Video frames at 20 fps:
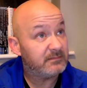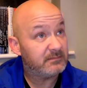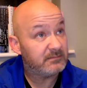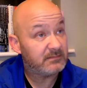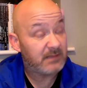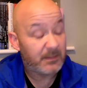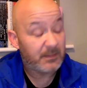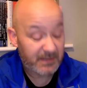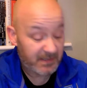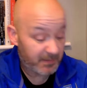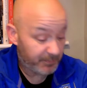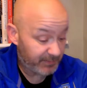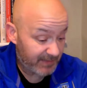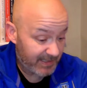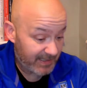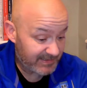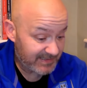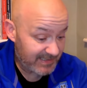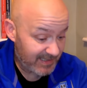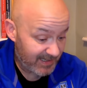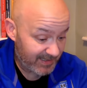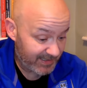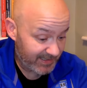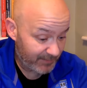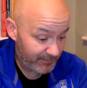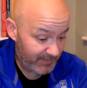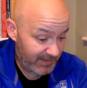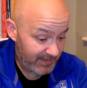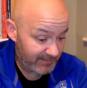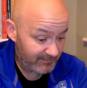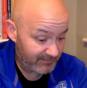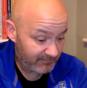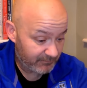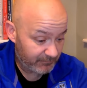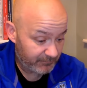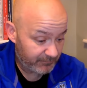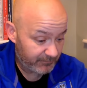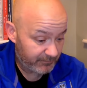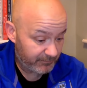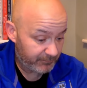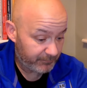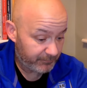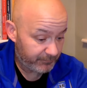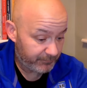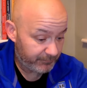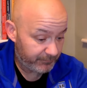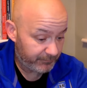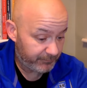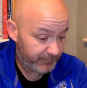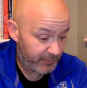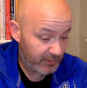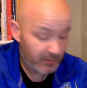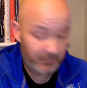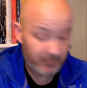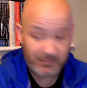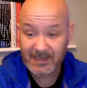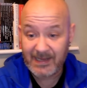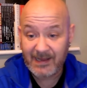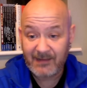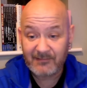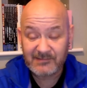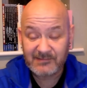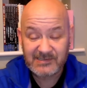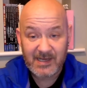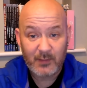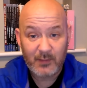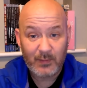I mean, you play a target man, but you play outside